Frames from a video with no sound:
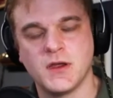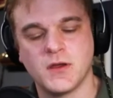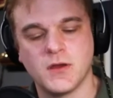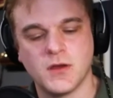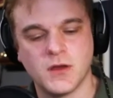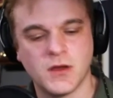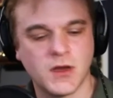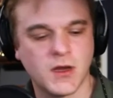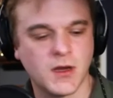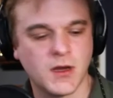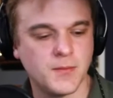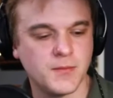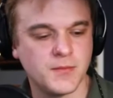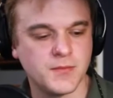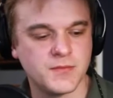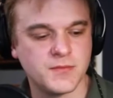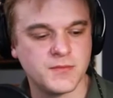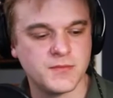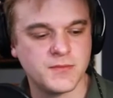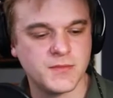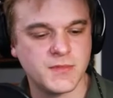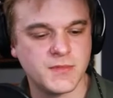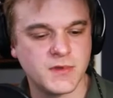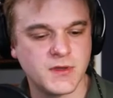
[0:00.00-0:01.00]
um,
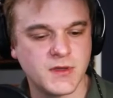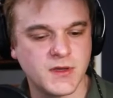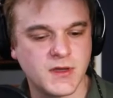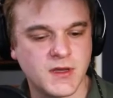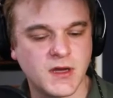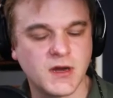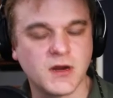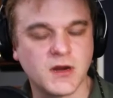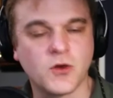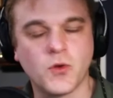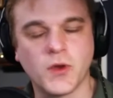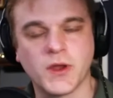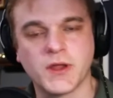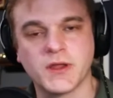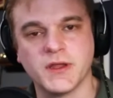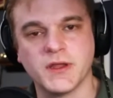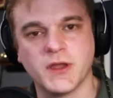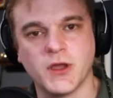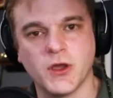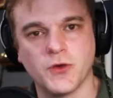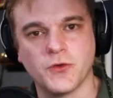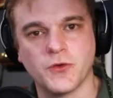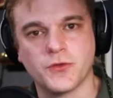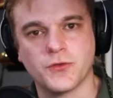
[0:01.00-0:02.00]
kind of quickly
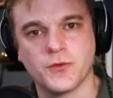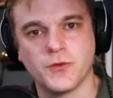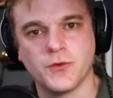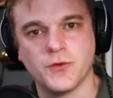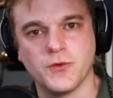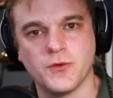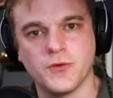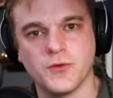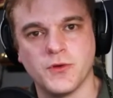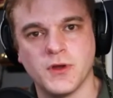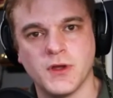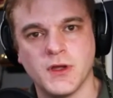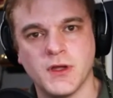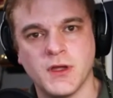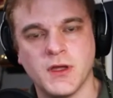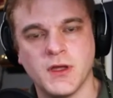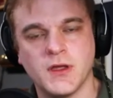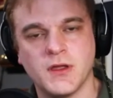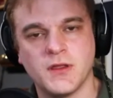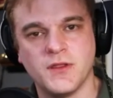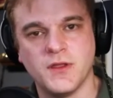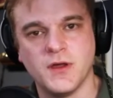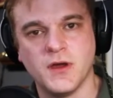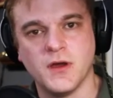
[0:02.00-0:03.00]
go through
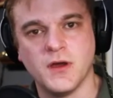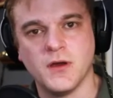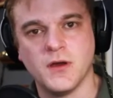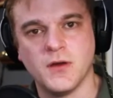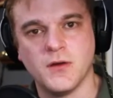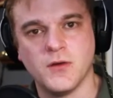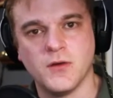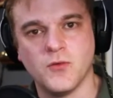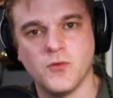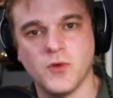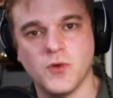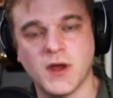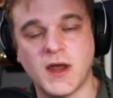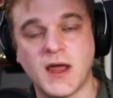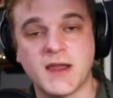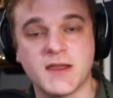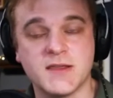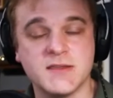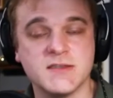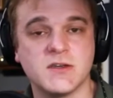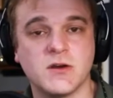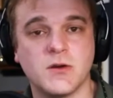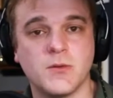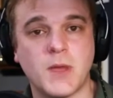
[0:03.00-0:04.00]
the what I
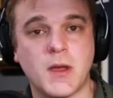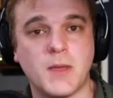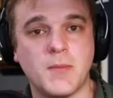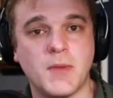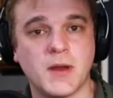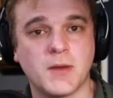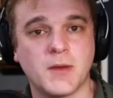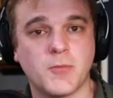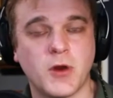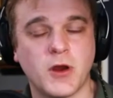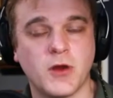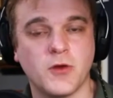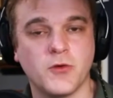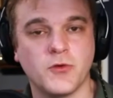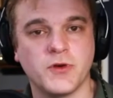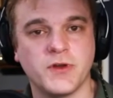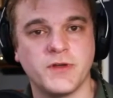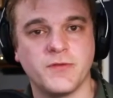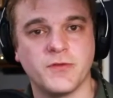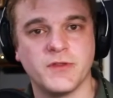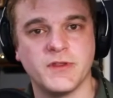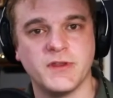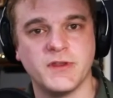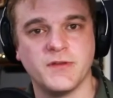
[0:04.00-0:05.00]
consider my mechs priority
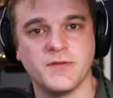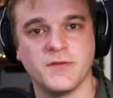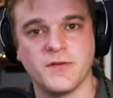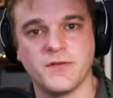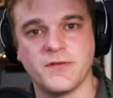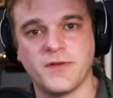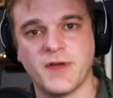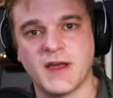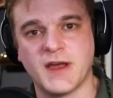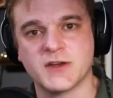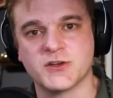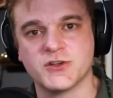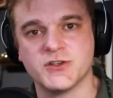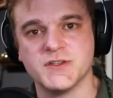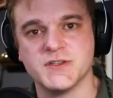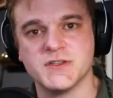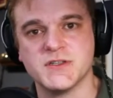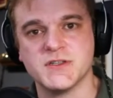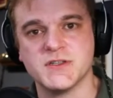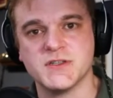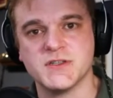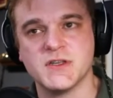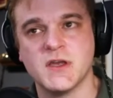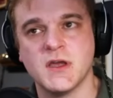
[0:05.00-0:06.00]
for the different
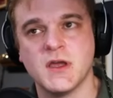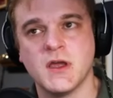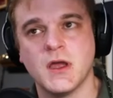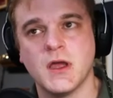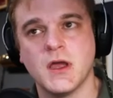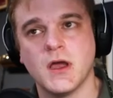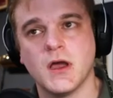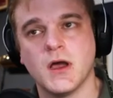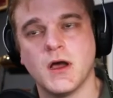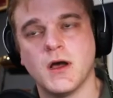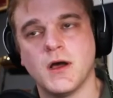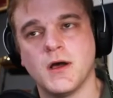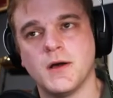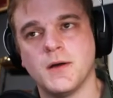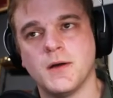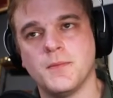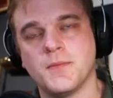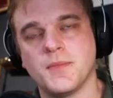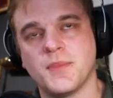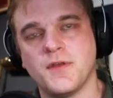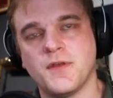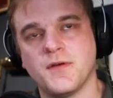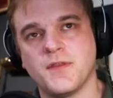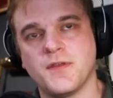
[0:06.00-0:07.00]
factions. Um,
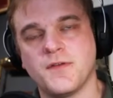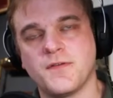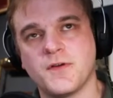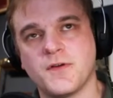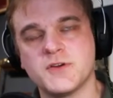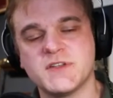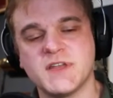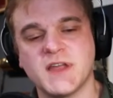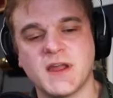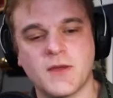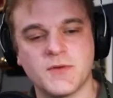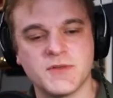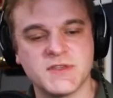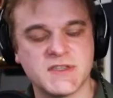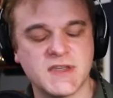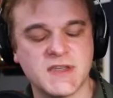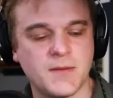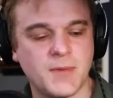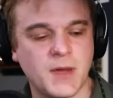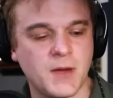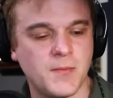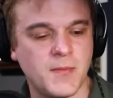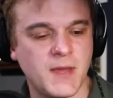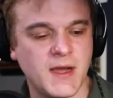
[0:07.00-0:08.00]
the, the, first thing I would say
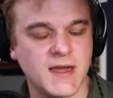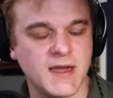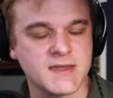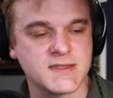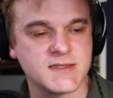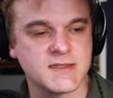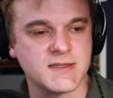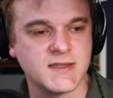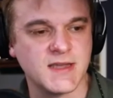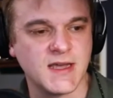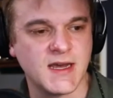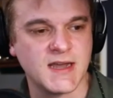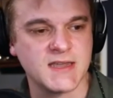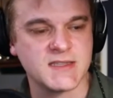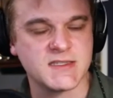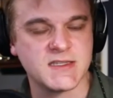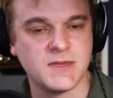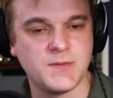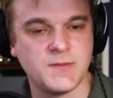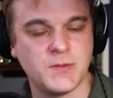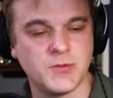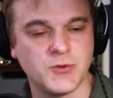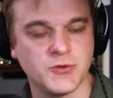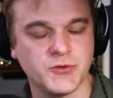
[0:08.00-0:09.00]
about mechs that I see
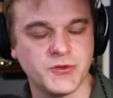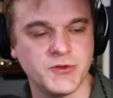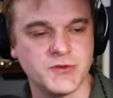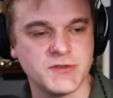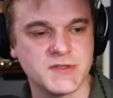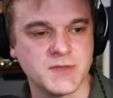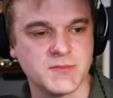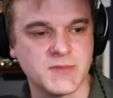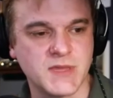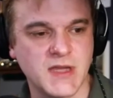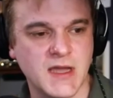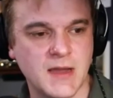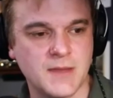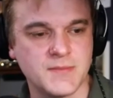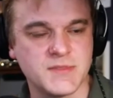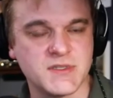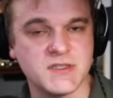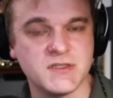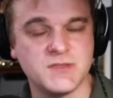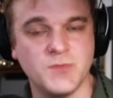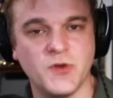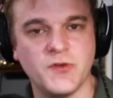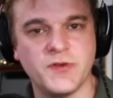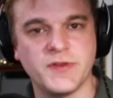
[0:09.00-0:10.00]
people do sometimes
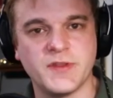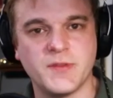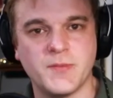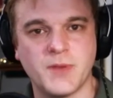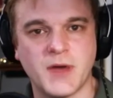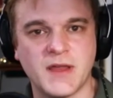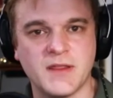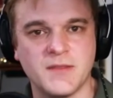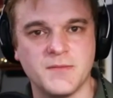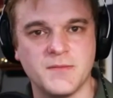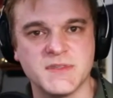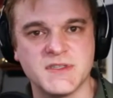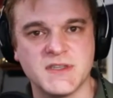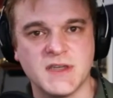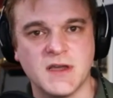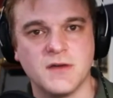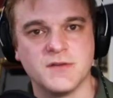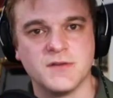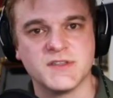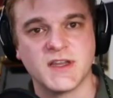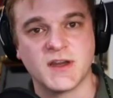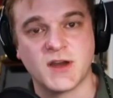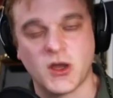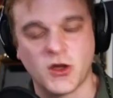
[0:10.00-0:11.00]
is moving them by
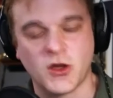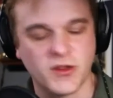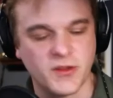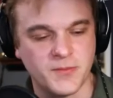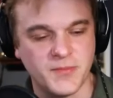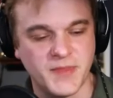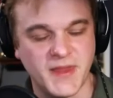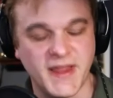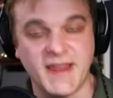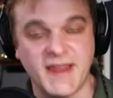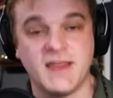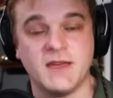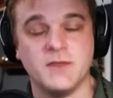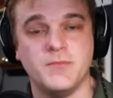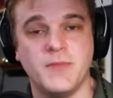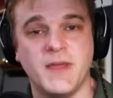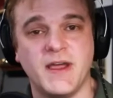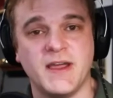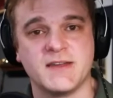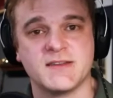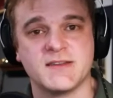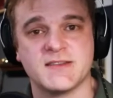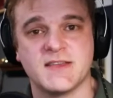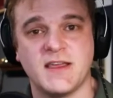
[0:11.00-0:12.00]
themselves. I call them naked
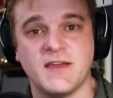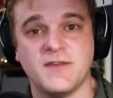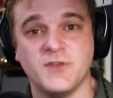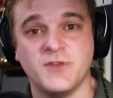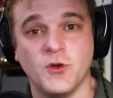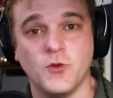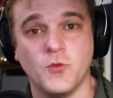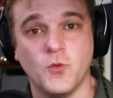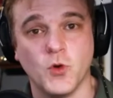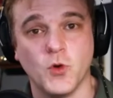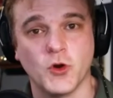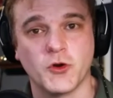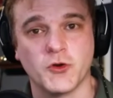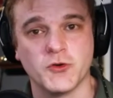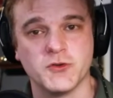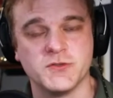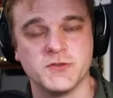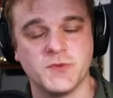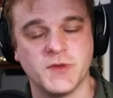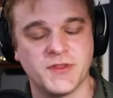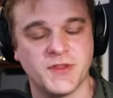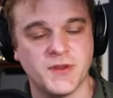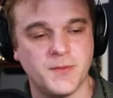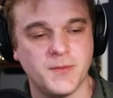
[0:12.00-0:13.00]
mechs. They have no workers
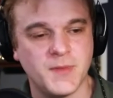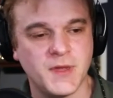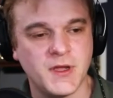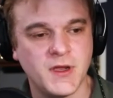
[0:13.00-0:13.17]
with them.